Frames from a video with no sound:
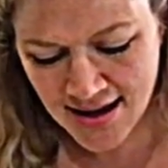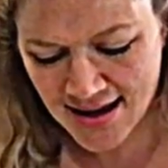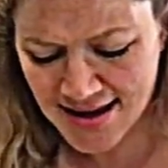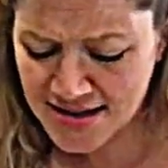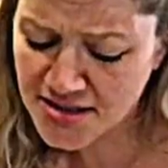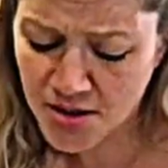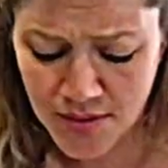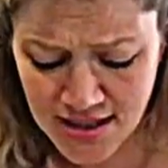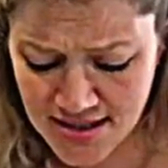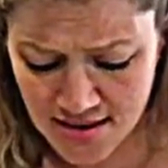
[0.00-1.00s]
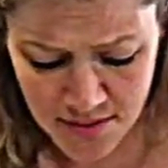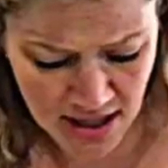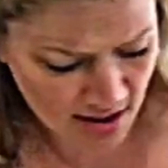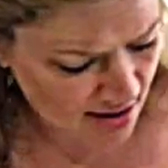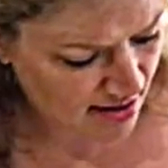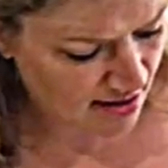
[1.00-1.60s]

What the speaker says: And it's so easy to make.